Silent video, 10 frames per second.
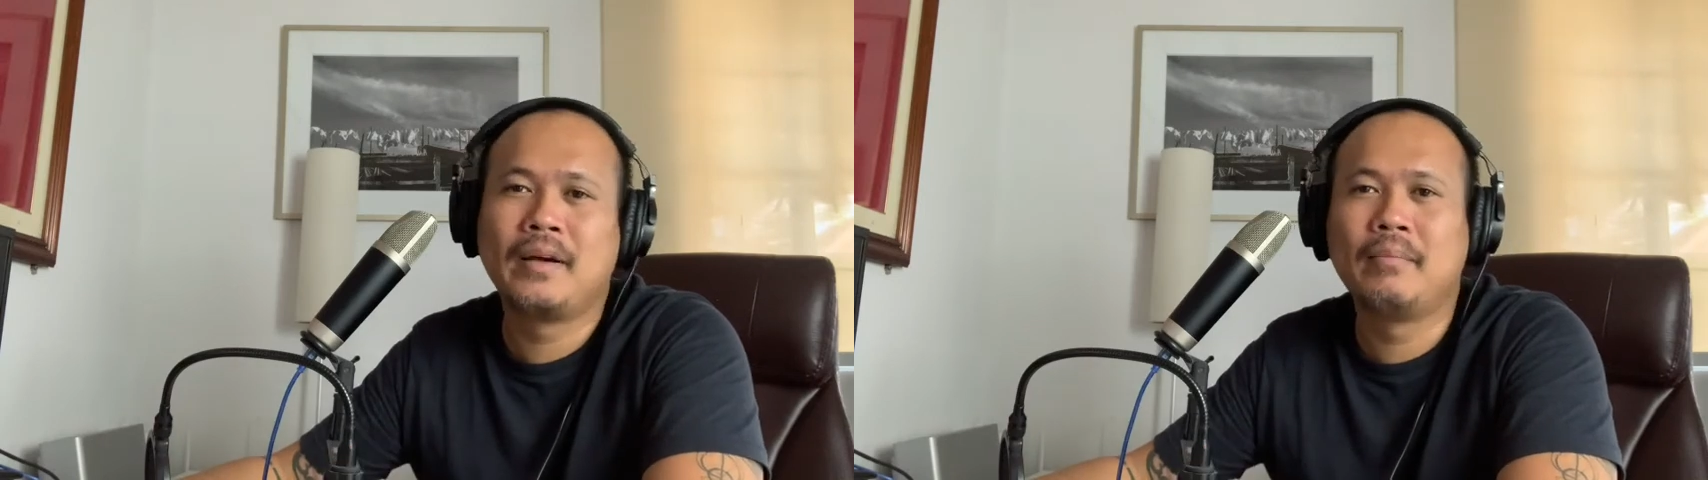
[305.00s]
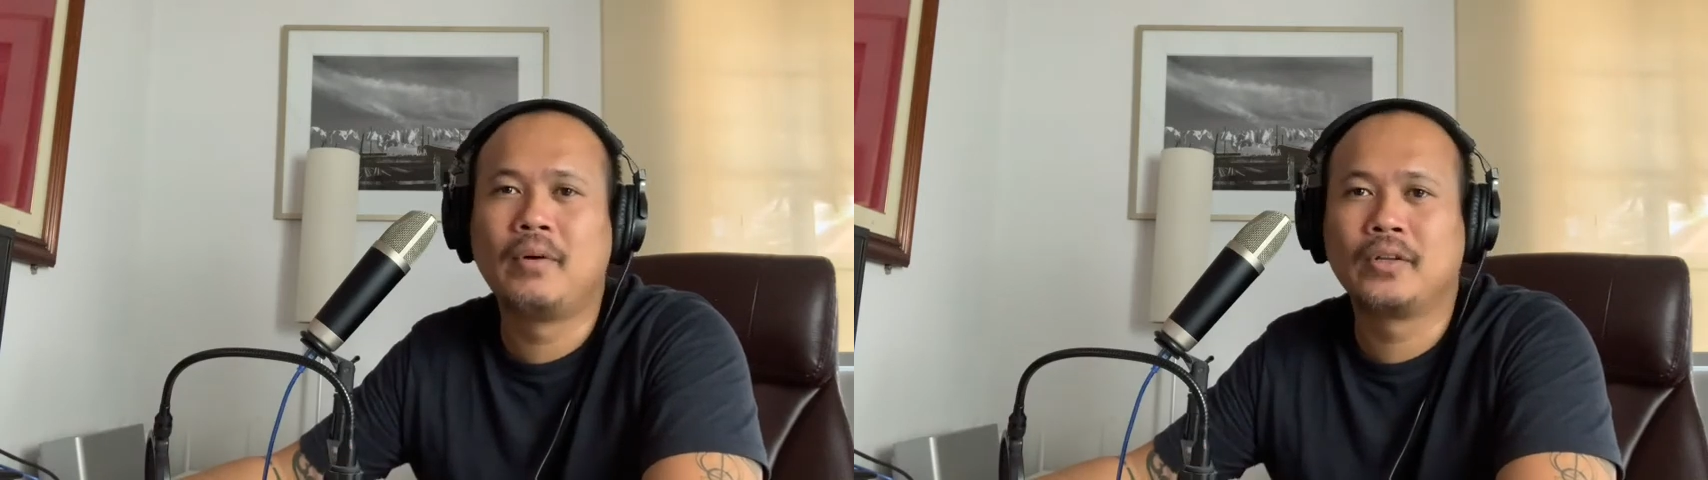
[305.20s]

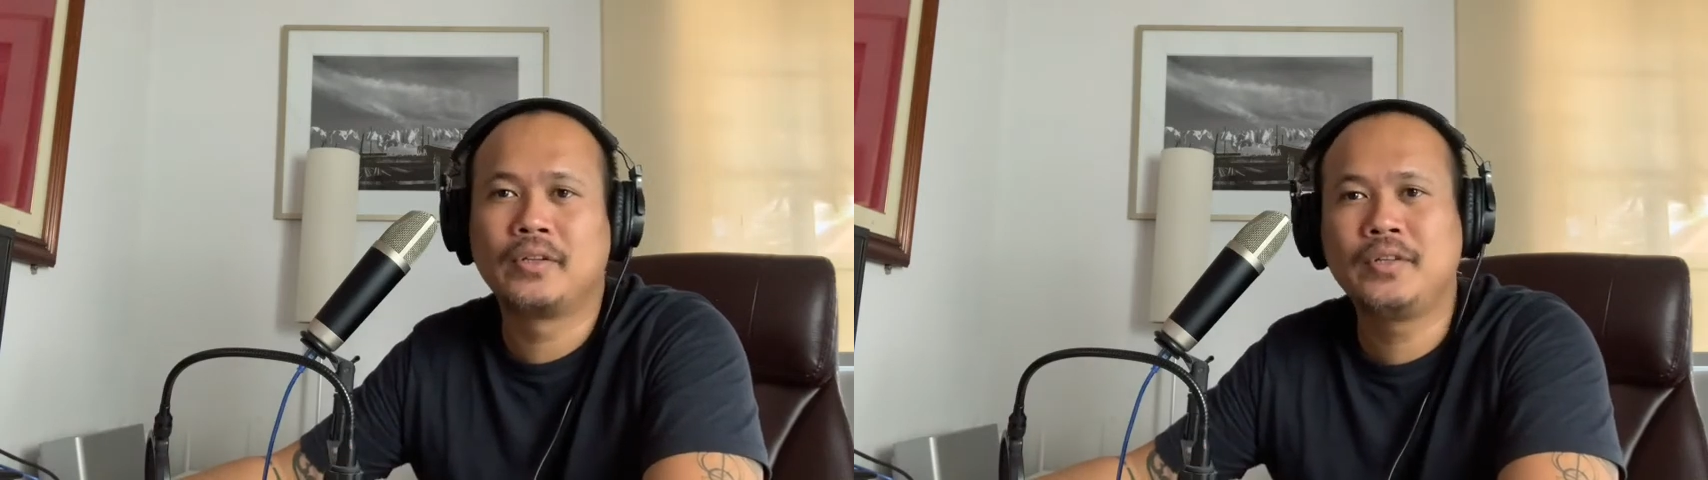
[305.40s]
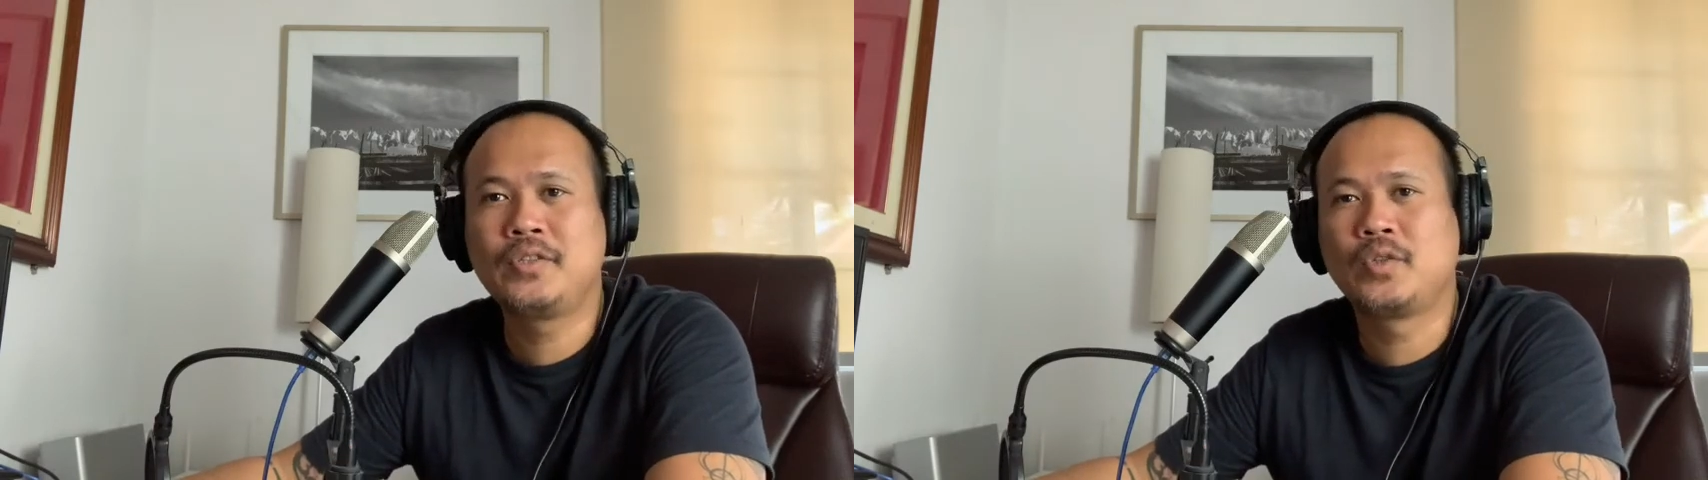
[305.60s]

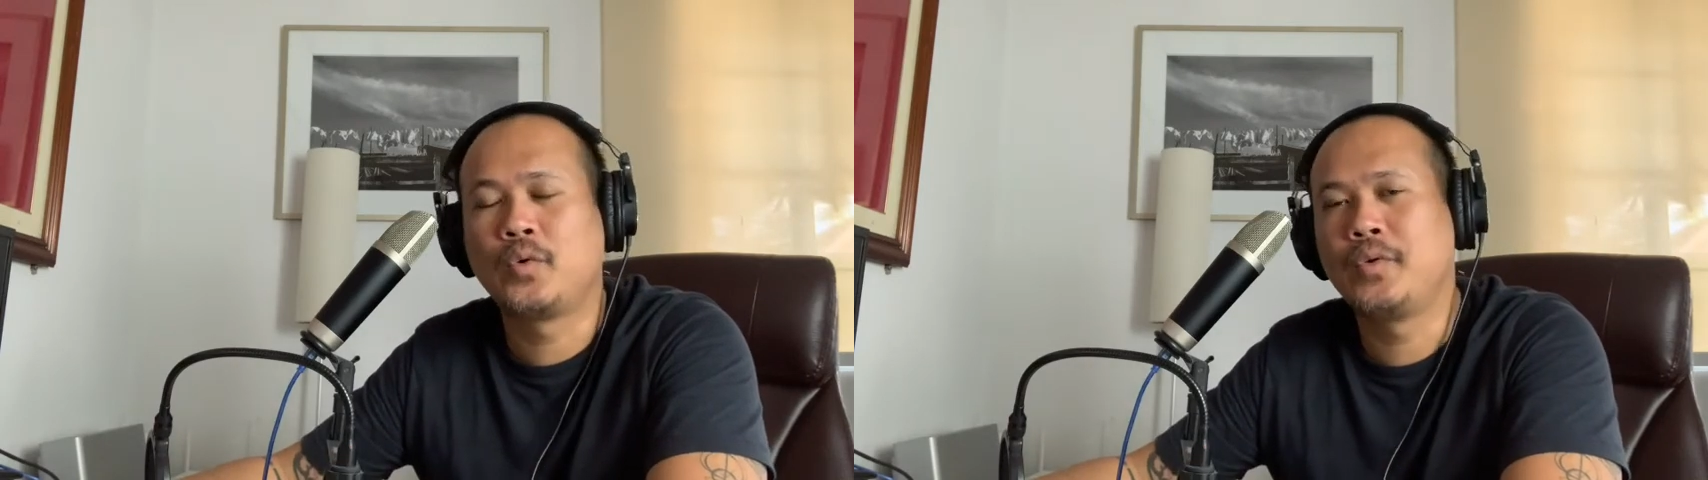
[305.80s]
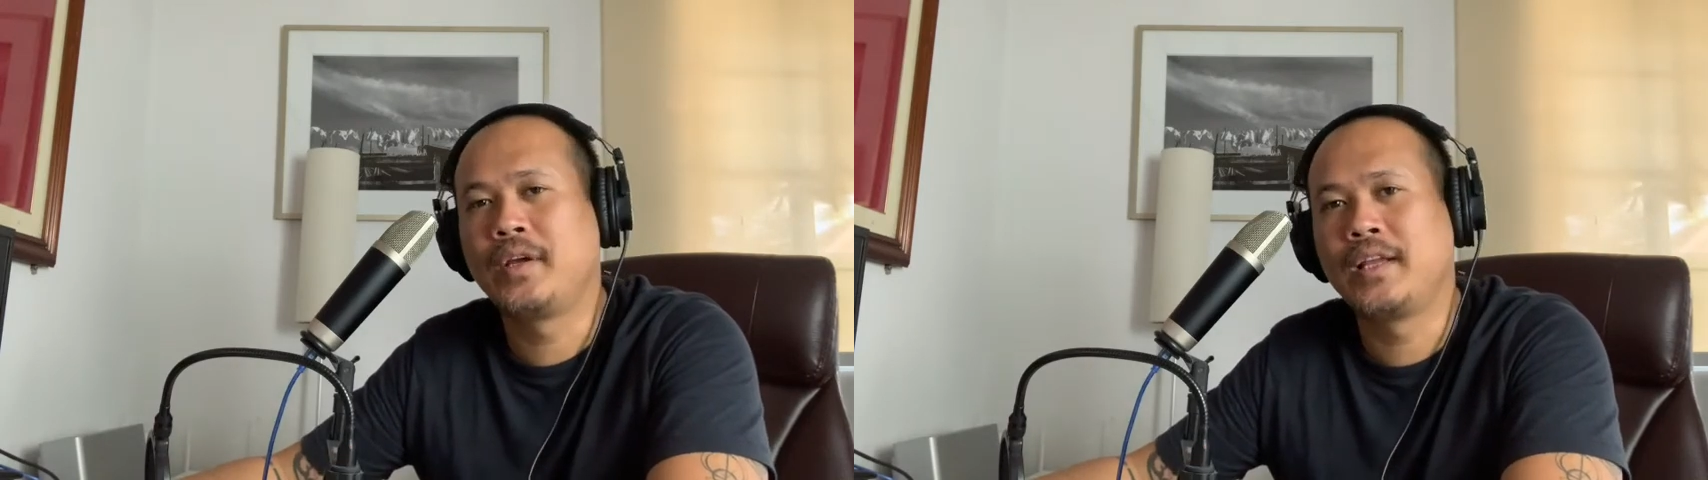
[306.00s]
button so
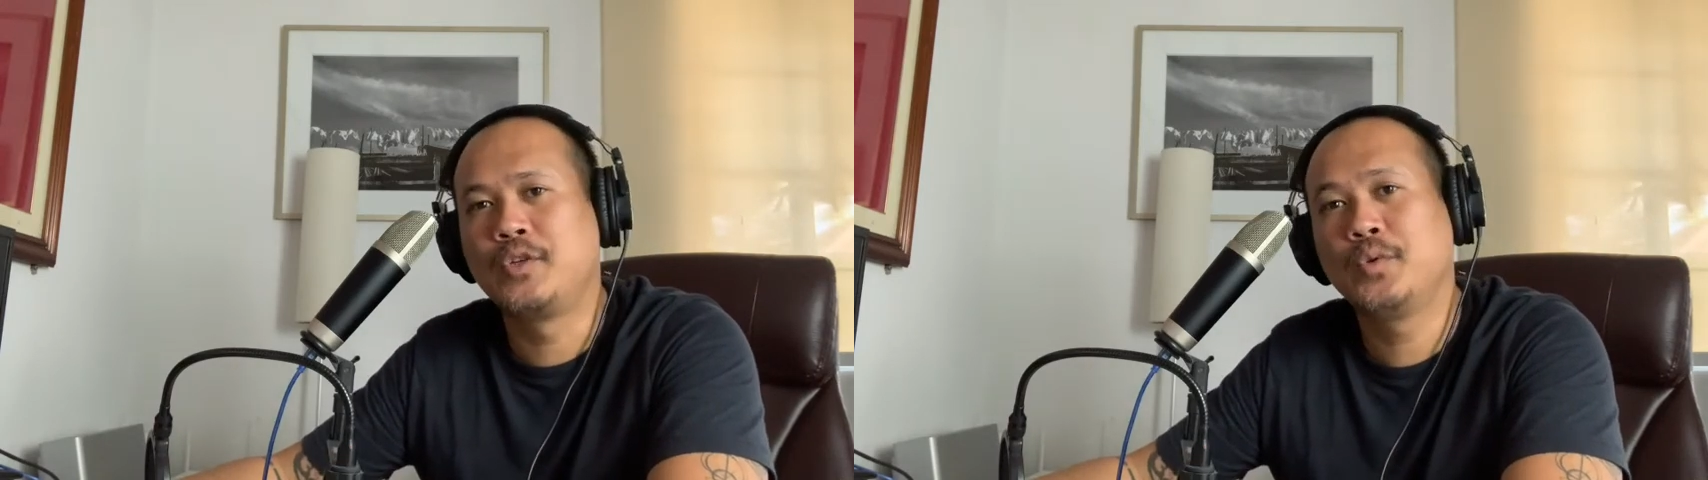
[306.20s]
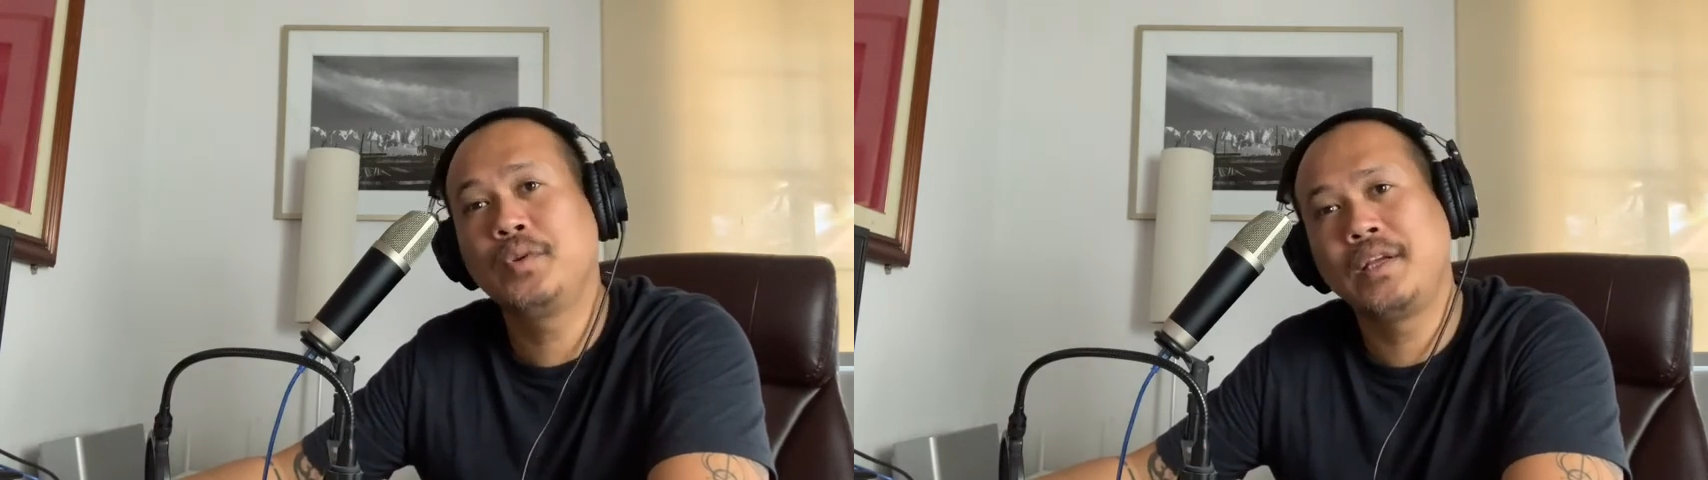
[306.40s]
you can
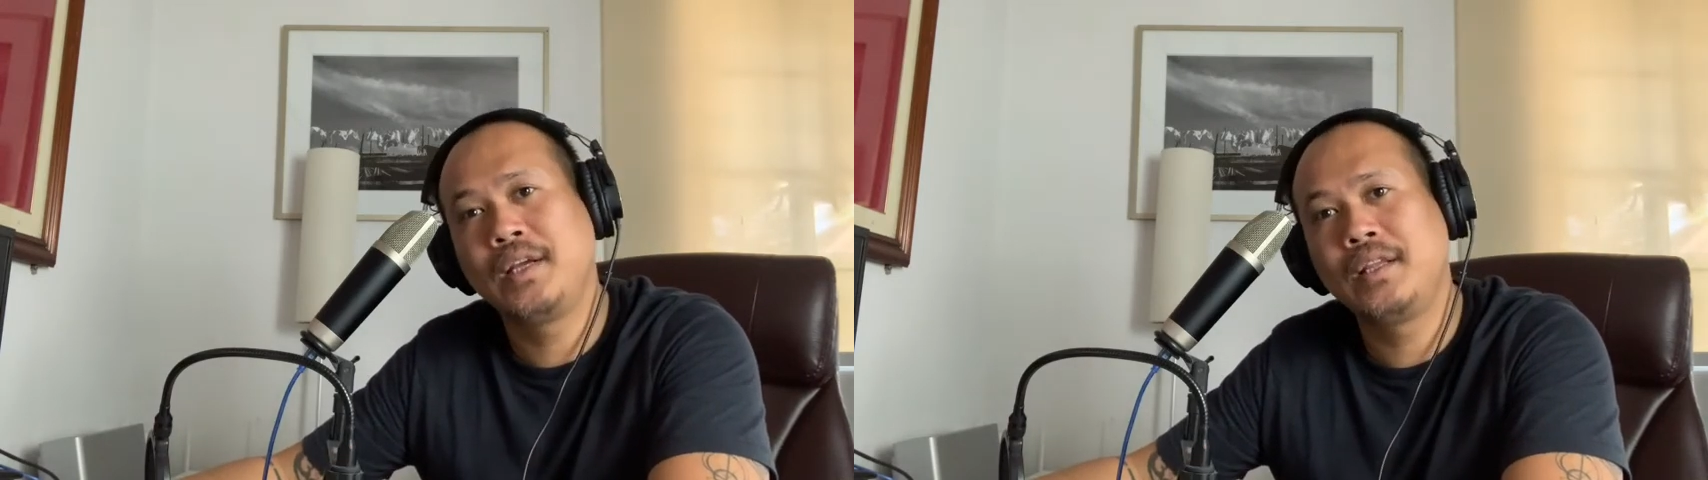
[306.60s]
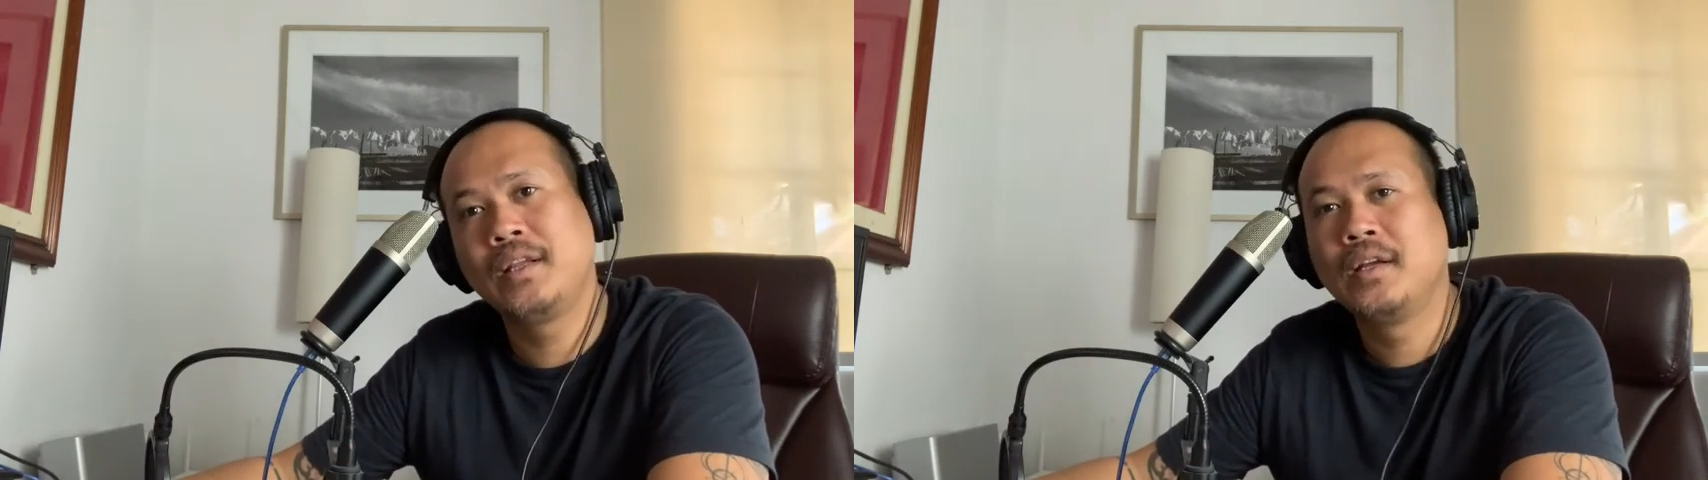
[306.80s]
tune in